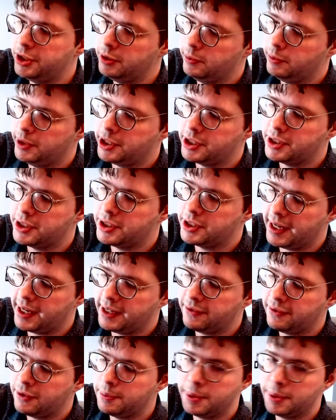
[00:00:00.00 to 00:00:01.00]
which is that
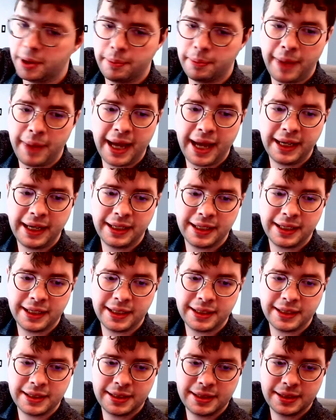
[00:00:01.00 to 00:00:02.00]
if you put a
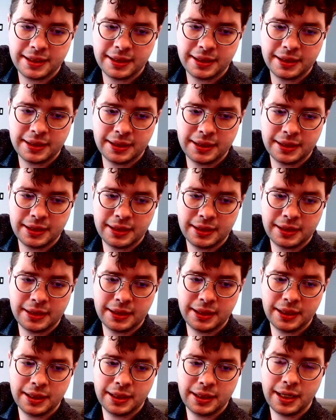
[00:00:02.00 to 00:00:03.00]
magnet
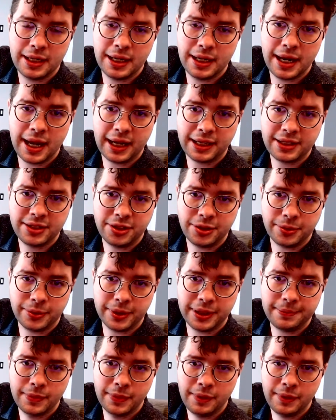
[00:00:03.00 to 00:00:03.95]
next to it,